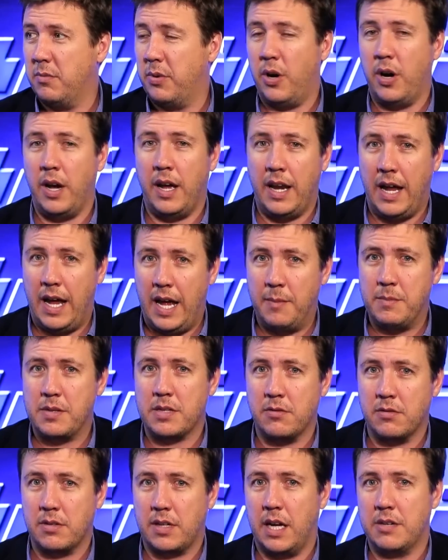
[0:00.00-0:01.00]
by an
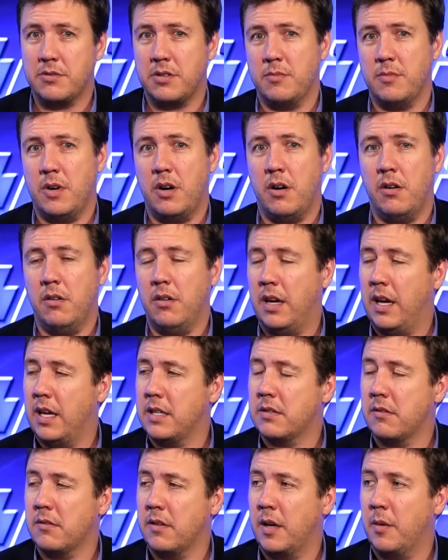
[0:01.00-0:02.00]
absolute country mile,
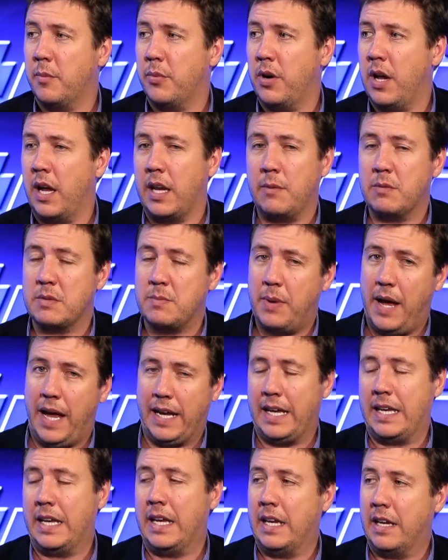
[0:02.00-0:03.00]
Anton Leonard-Brown, he was
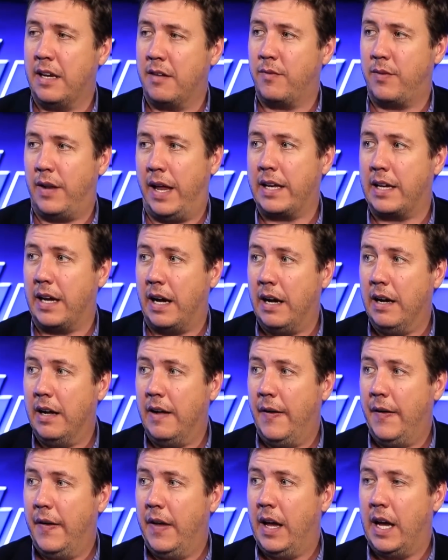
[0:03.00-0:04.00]
packing in at flanker
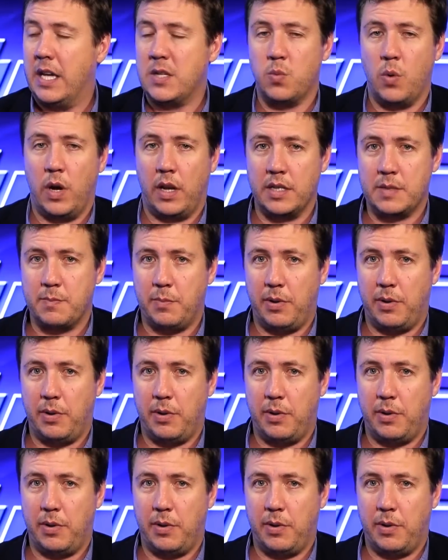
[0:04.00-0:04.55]
as well as